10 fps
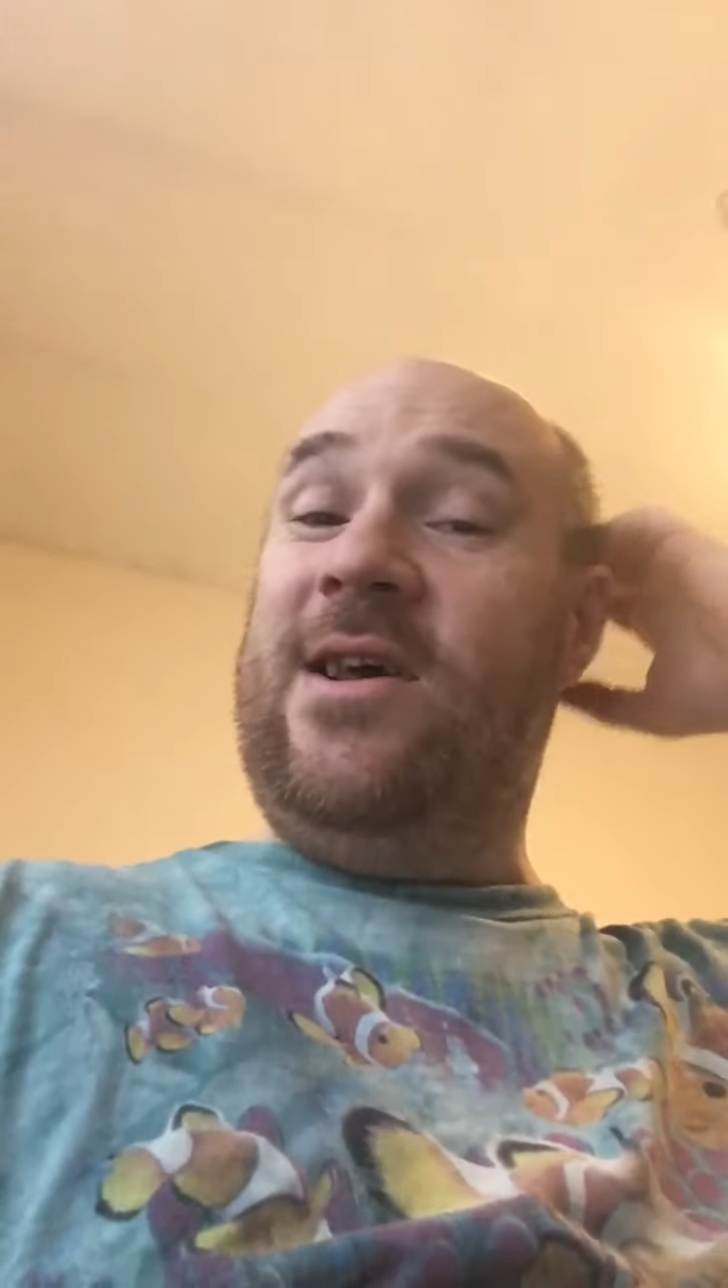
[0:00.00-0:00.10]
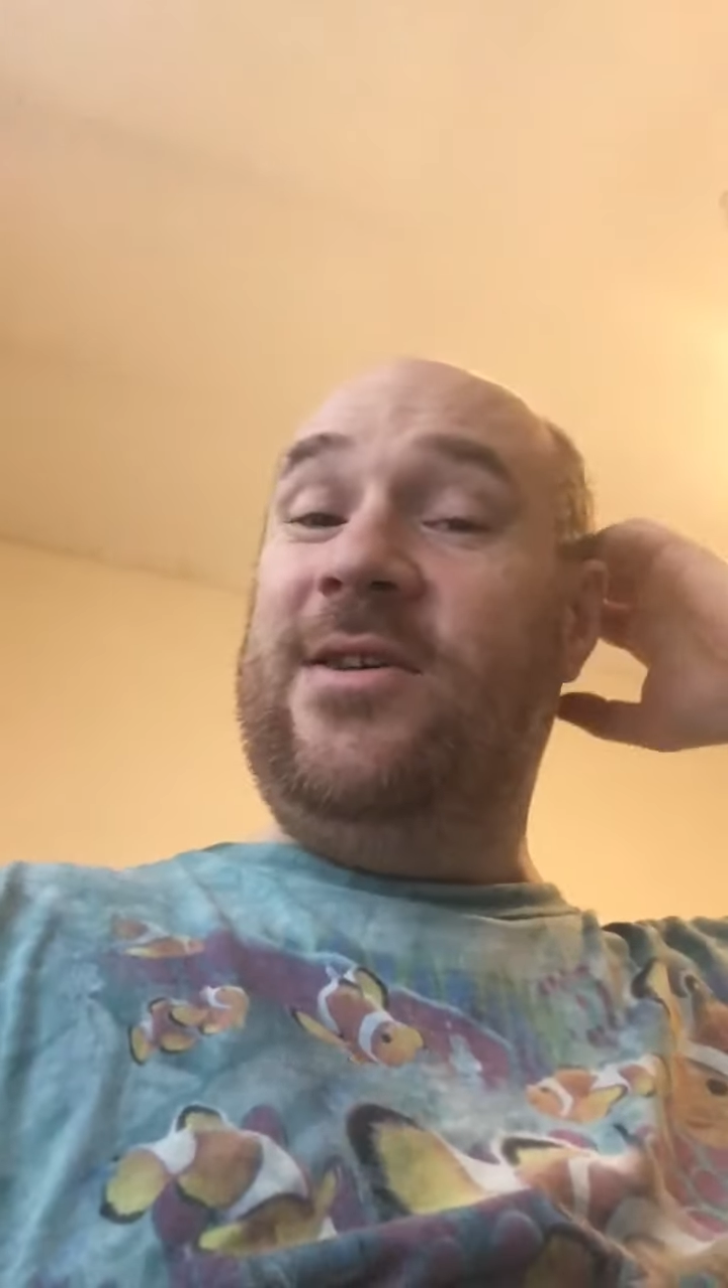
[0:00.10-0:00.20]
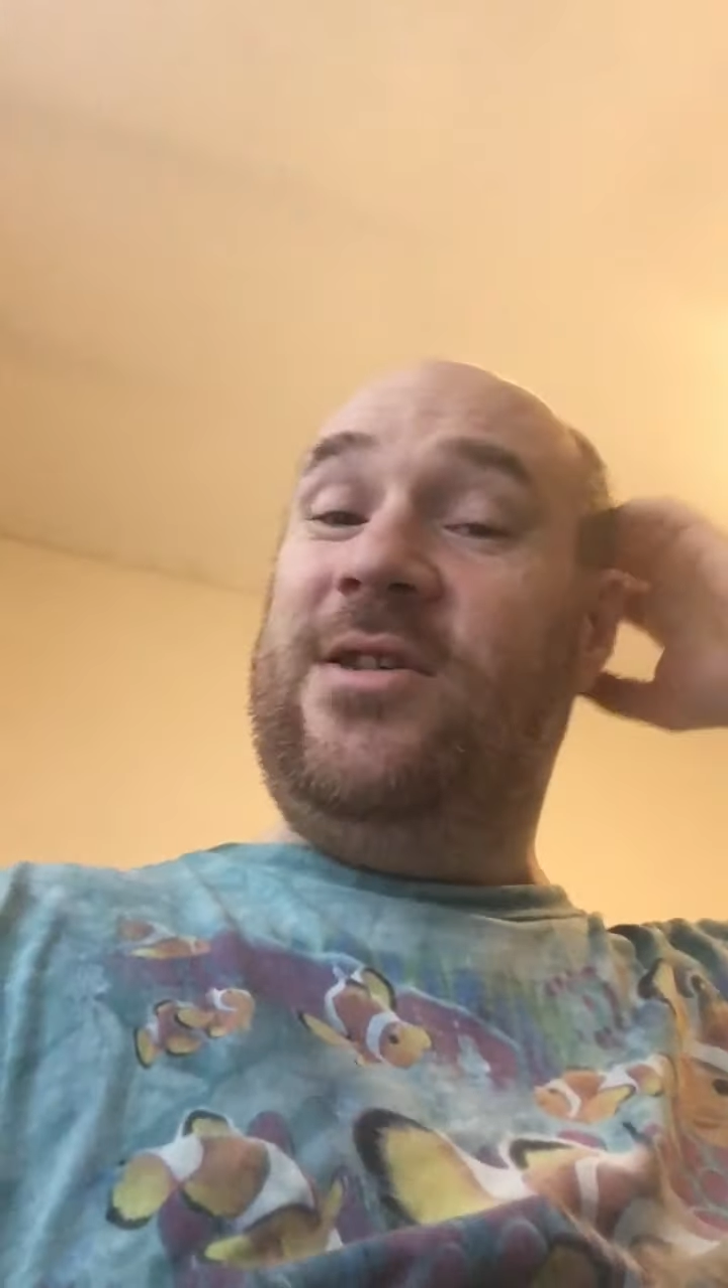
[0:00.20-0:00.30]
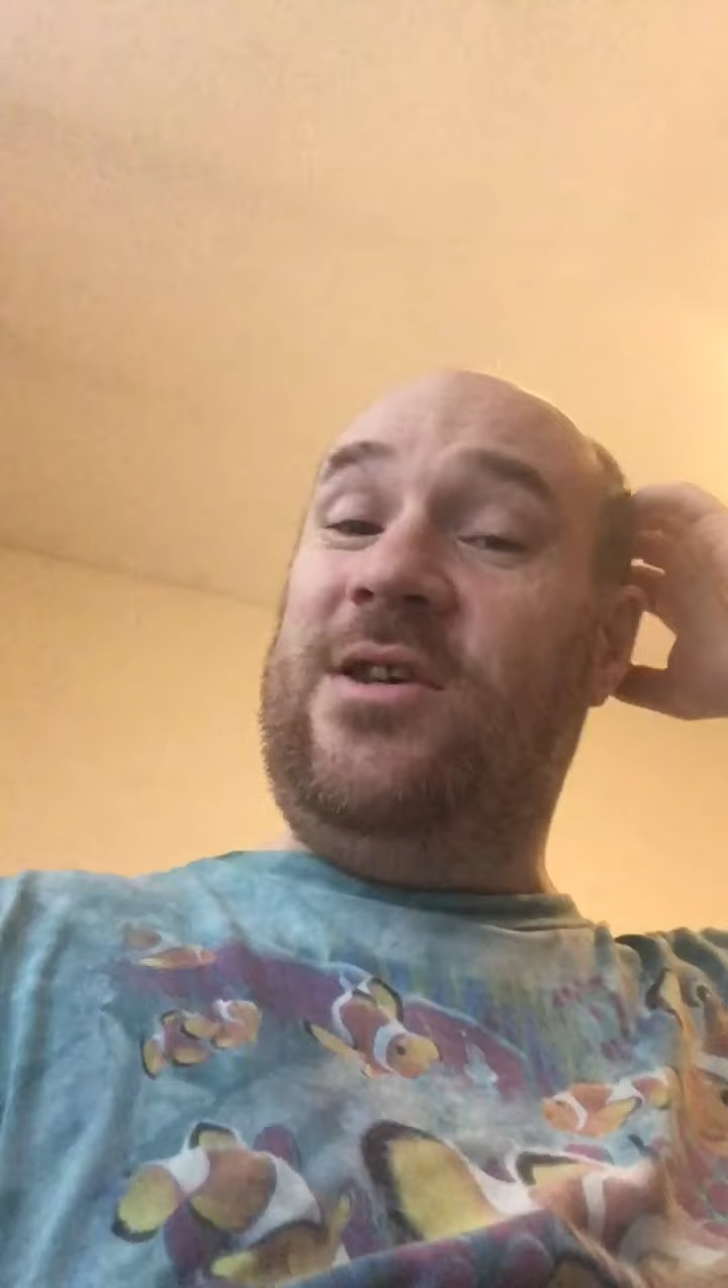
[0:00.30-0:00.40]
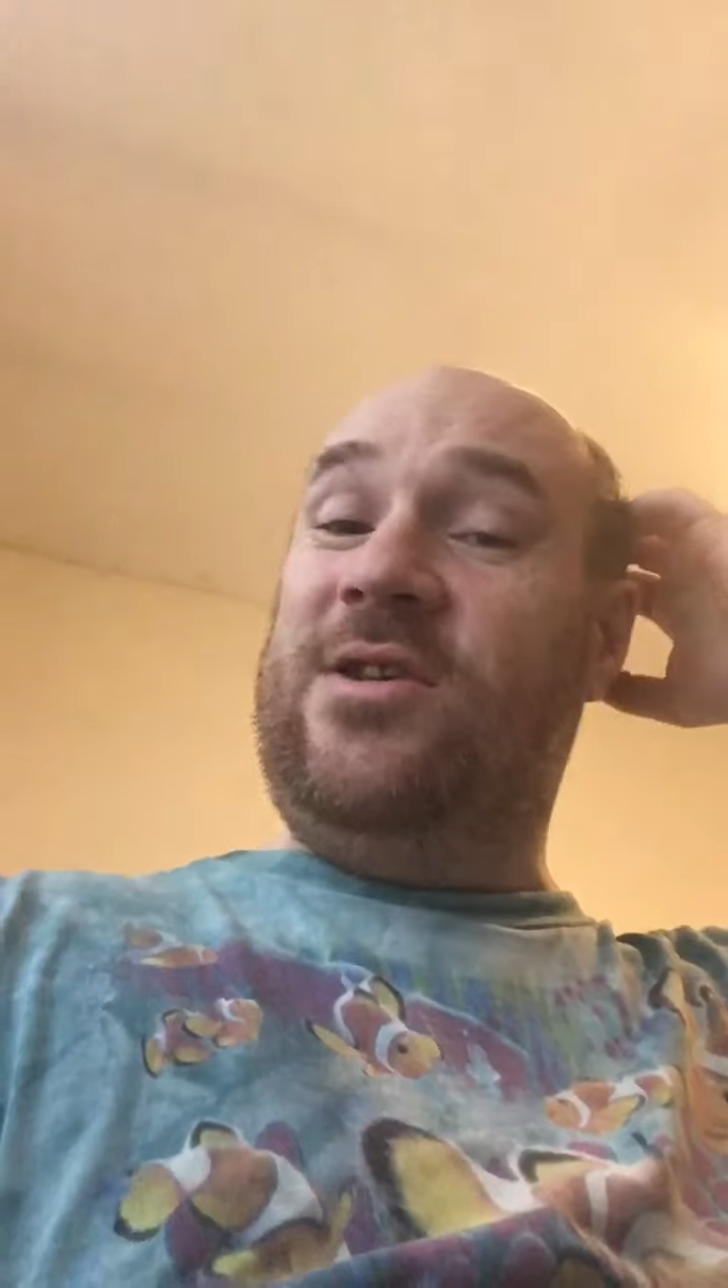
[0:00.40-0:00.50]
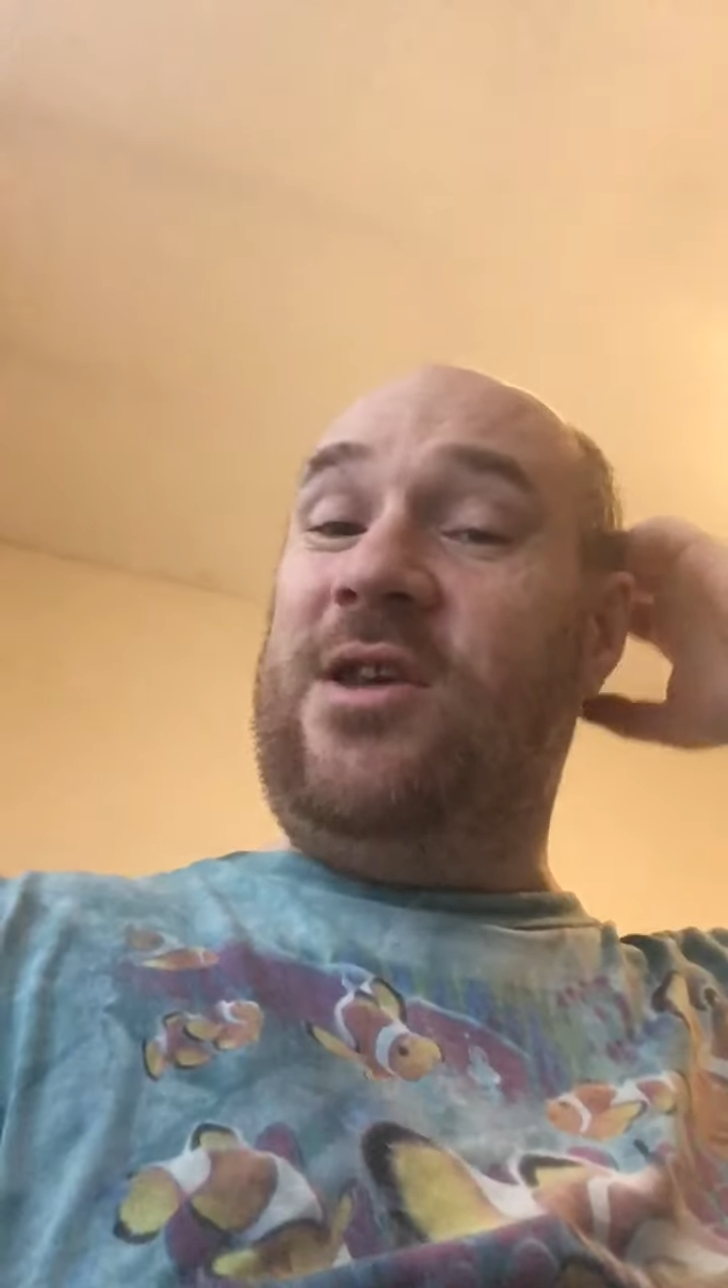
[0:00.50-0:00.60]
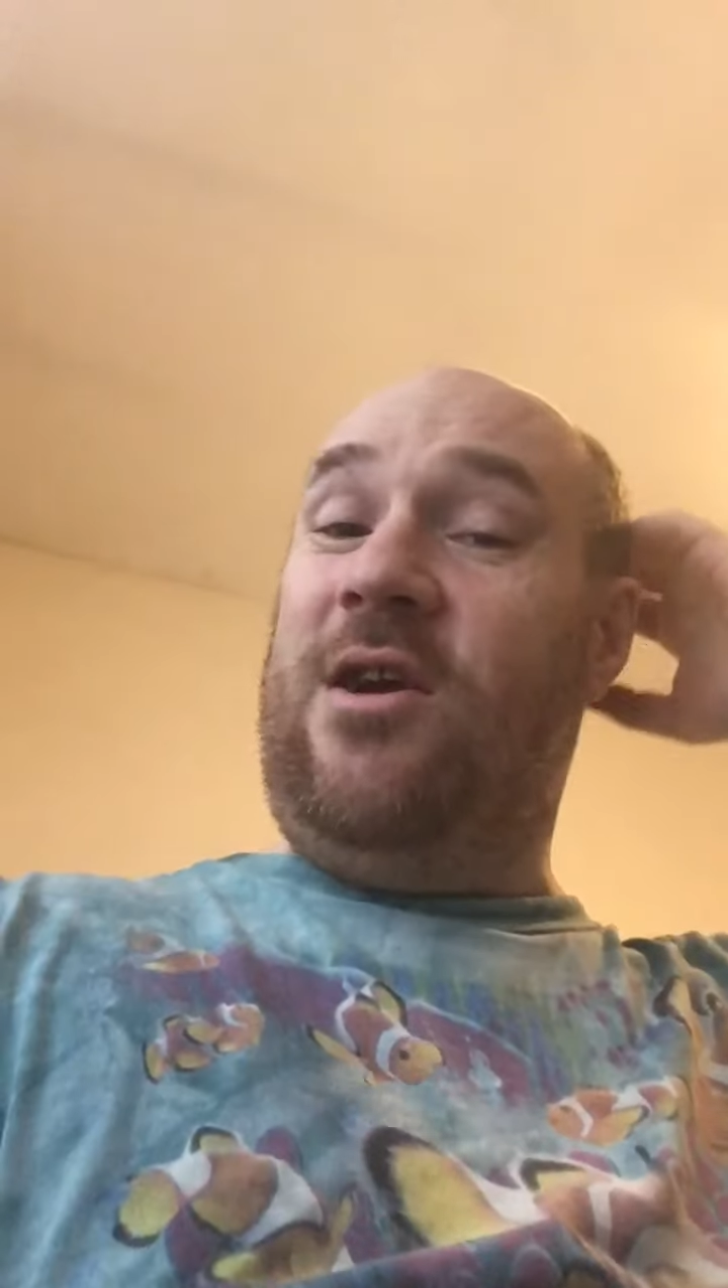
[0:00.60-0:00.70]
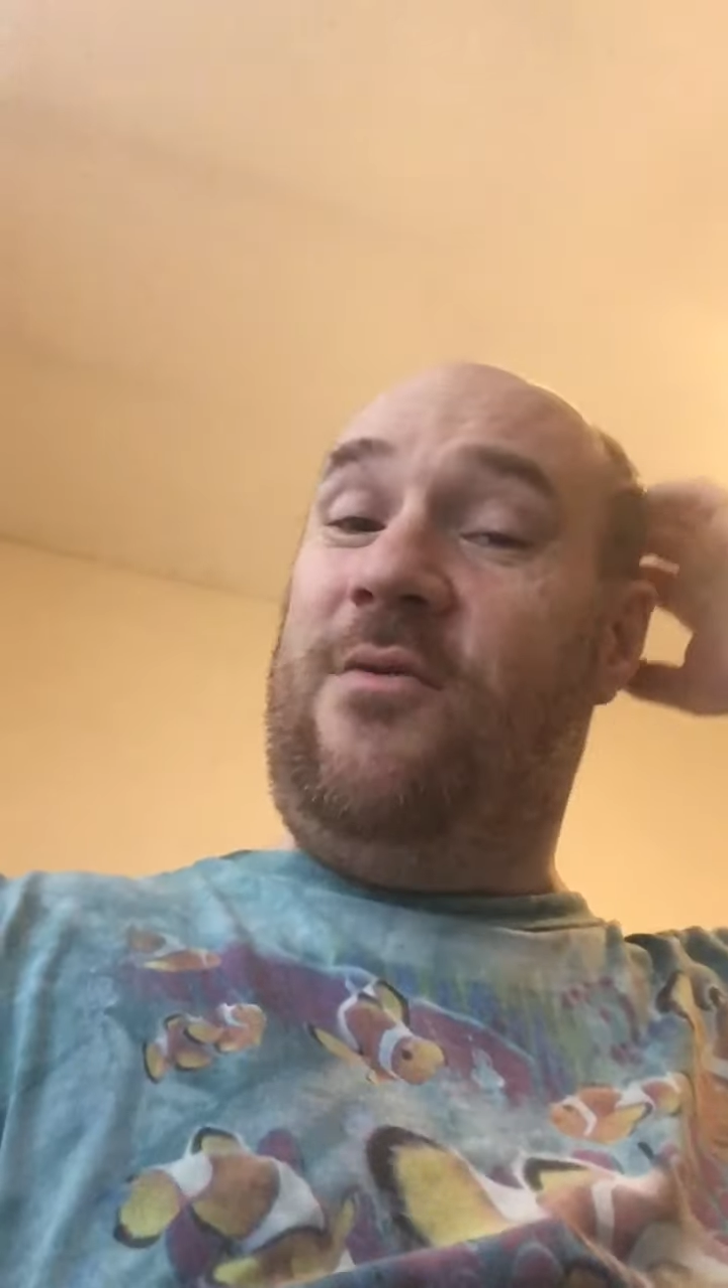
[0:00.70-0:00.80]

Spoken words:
So shall